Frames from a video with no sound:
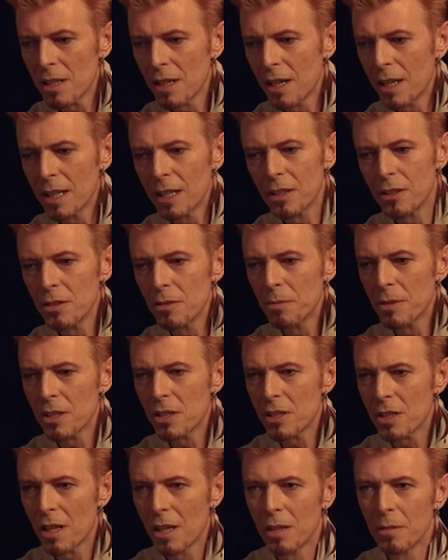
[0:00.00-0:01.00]
like Hubert
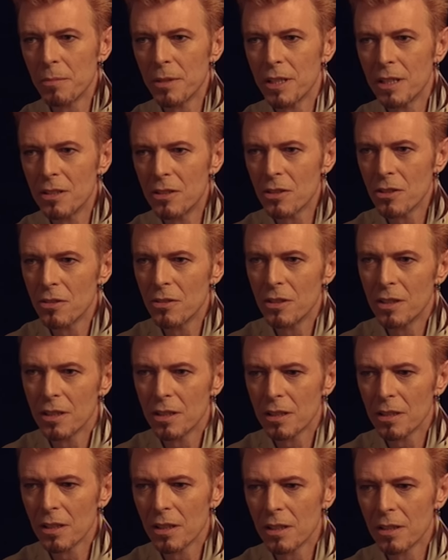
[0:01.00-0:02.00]
Selby, Junior,
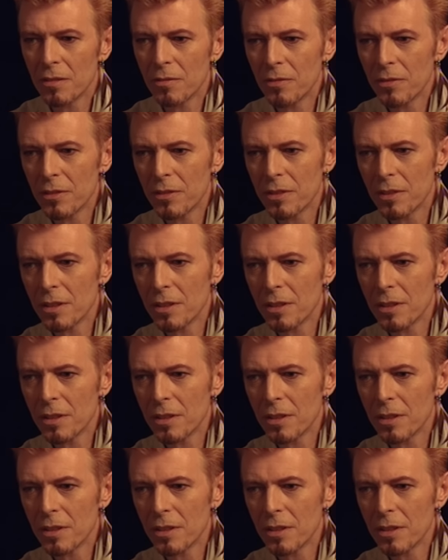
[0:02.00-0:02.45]
um,